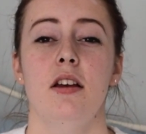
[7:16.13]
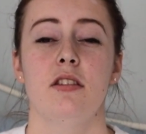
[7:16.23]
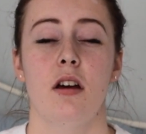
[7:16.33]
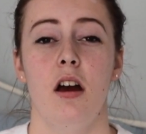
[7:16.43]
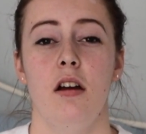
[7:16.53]

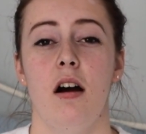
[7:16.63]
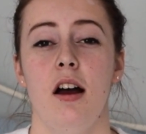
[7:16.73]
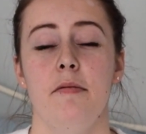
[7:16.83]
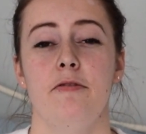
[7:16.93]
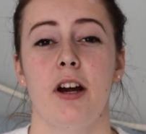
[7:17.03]
So
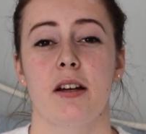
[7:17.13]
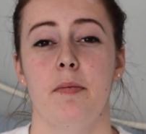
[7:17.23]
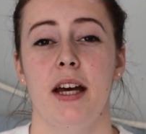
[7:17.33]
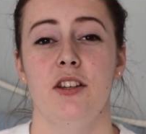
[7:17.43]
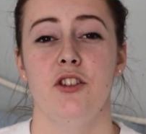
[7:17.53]
I
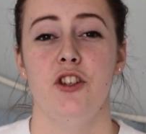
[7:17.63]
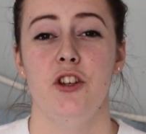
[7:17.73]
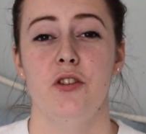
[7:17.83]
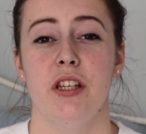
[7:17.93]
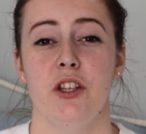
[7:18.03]
recommend
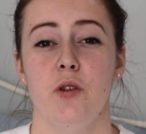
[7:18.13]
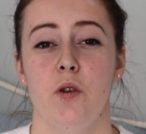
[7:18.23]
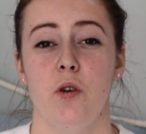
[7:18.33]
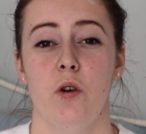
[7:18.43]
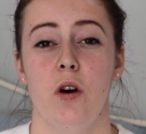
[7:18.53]
using
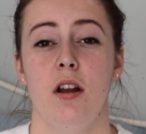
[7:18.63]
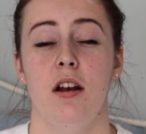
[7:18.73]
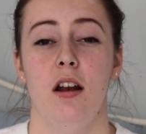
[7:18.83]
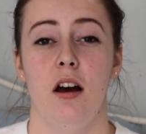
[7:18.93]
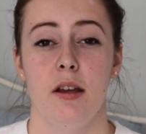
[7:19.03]
your
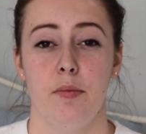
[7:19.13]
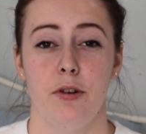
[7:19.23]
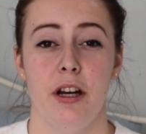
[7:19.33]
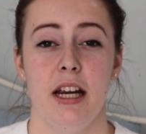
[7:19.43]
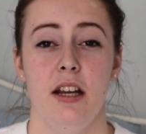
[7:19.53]

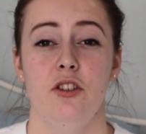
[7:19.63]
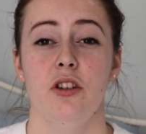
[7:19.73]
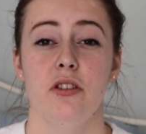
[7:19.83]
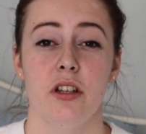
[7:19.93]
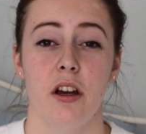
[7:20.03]
library
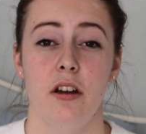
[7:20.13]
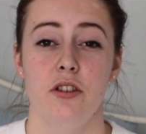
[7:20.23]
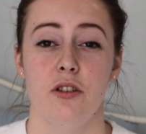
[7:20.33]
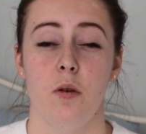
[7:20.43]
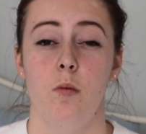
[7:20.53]
just to go
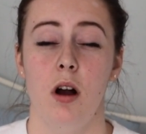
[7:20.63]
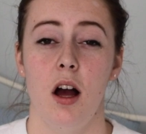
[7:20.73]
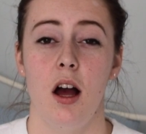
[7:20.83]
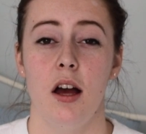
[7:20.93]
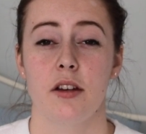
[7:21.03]
and do your
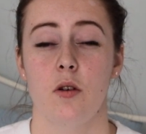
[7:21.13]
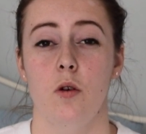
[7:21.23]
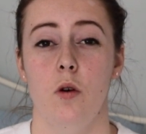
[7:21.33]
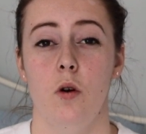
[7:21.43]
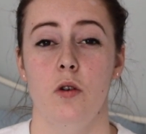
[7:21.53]
work,
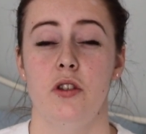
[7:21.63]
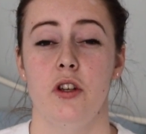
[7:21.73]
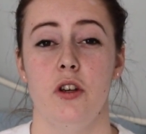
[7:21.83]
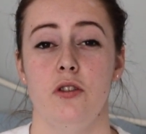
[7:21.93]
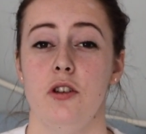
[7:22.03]
or
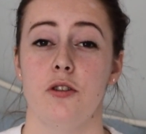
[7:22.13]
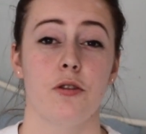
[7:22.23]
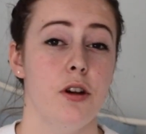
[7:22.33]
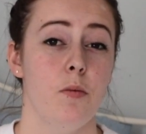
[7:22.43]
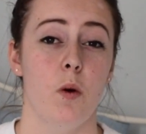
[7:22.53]
to do
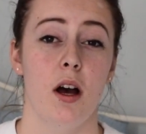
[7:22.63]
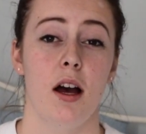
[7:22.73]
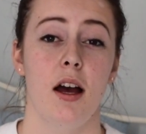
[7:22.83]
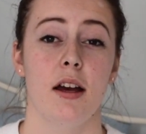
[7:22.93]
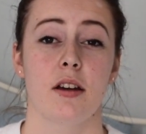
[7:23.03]
group
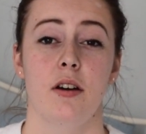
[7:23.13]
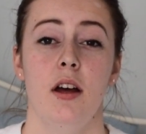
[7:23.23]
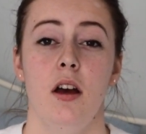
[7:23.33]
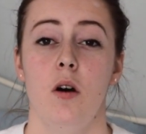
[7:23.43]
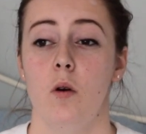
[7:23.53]
work,
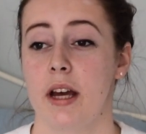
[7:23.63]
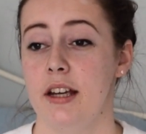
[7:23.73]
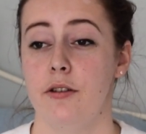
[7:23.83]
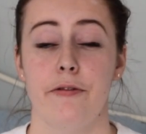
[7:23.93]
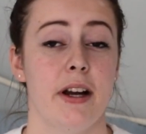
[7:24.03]
or
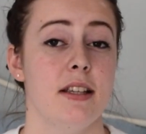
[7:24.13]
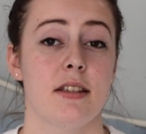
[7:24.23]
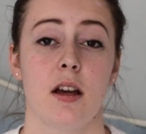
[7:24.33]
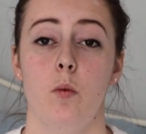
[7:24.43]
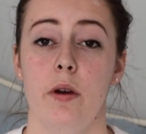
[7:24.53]
get your
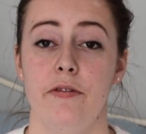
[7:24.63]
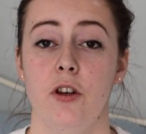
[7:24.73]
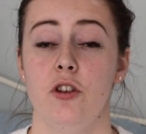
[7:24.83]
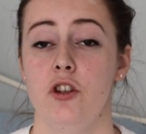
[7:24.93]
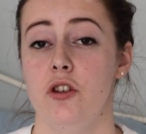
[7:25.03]
friends to come with
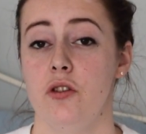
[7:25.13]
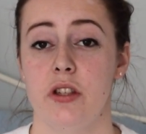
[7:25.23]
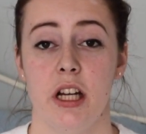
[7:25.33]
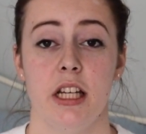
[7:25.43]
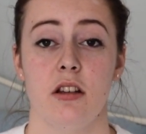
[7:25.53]
you and you do
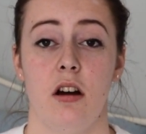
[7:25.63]
study